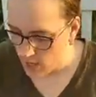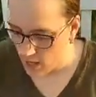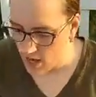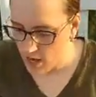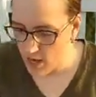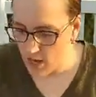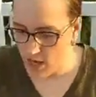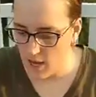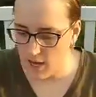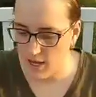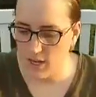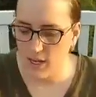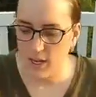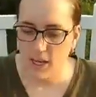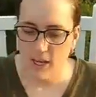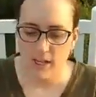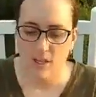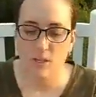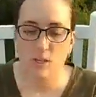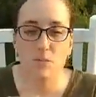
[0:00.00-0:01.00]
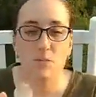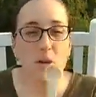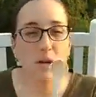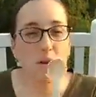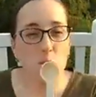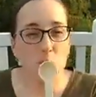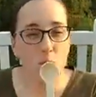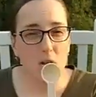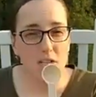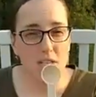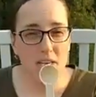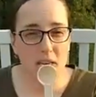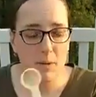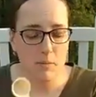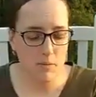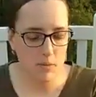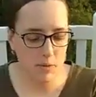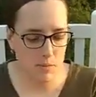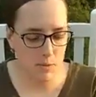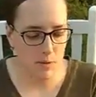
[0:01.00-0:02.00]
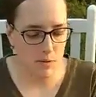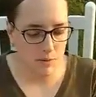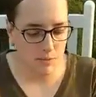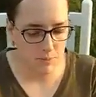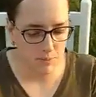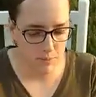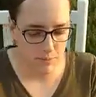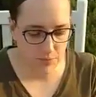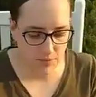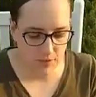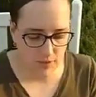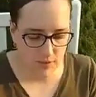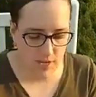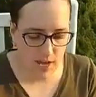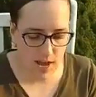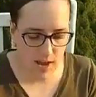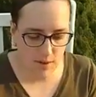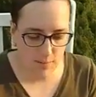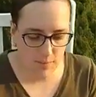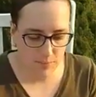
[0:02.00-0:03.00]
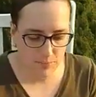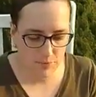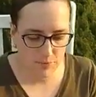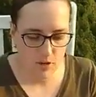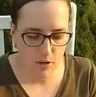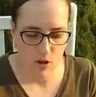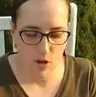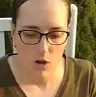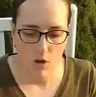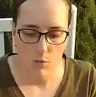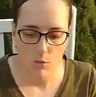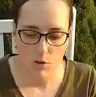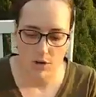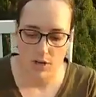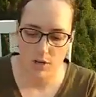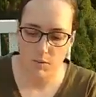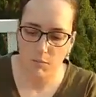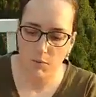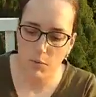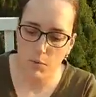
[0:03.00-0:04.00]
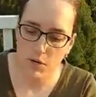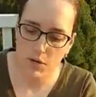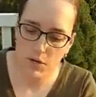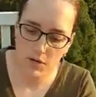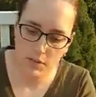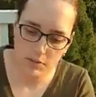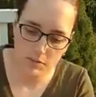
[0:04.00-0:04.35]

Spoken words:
and here's my 1 tablespoon. Now we're going to pour.